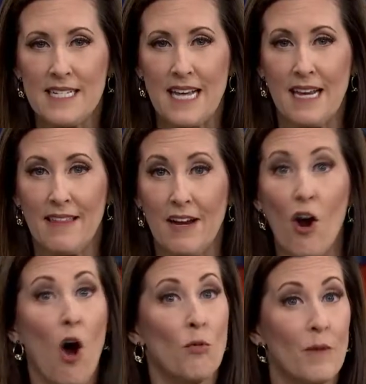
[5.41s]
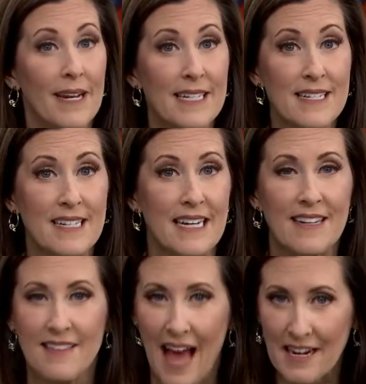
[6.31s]
say they're already seeing a
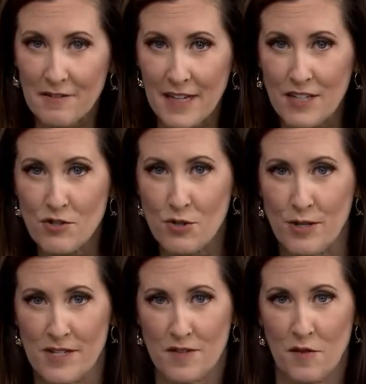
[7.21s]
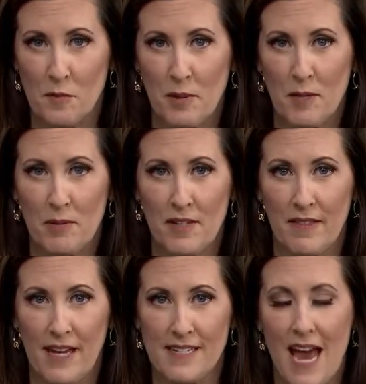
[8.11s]
lot of interest from people in
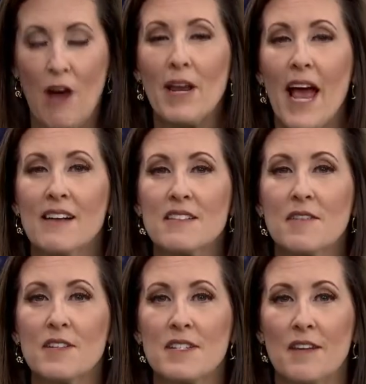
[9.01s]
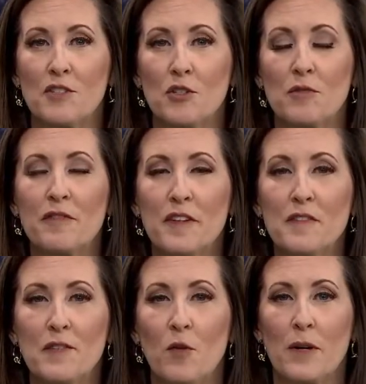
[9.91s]
that town. As of this afternoon,
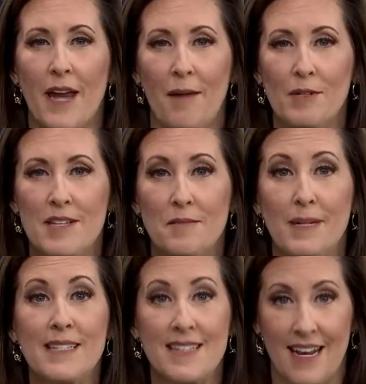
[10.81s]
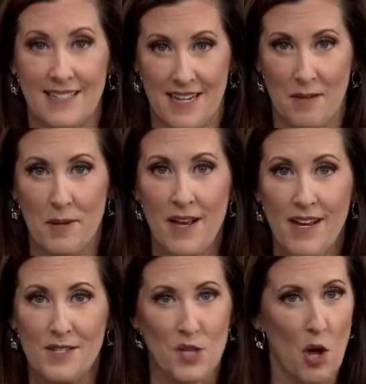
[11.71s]
54 cameras had been signed up.
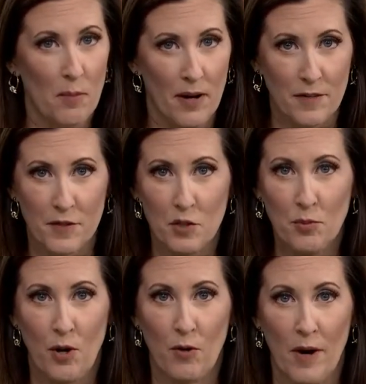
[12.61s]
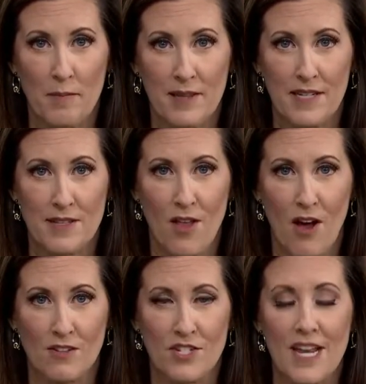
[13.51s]
It's all part of a new program police
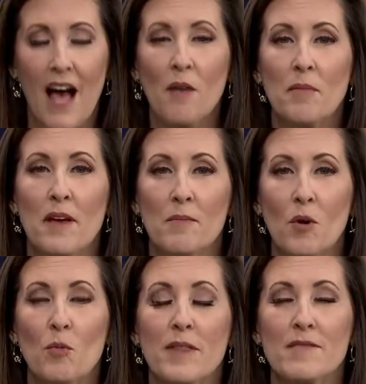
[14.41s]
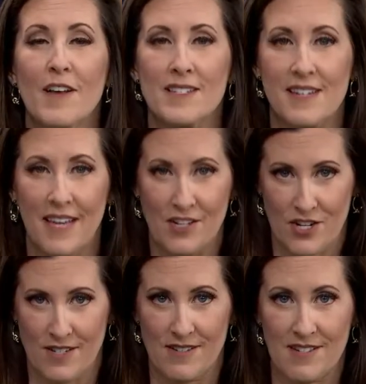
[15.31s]
launched to help them with
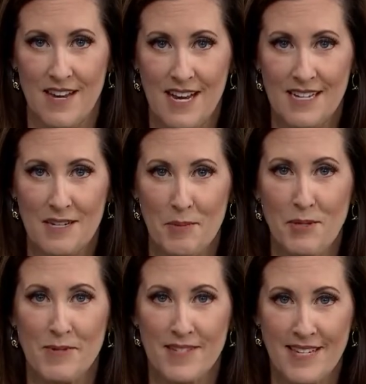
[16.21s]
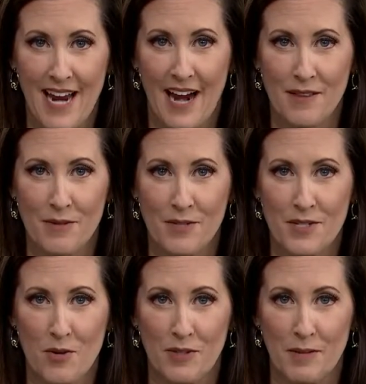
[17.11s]
investigations. WCIA 3's
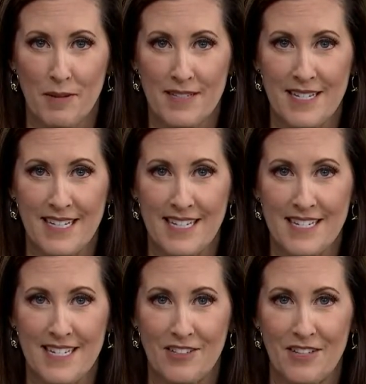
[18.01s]
Courtney Bunting is here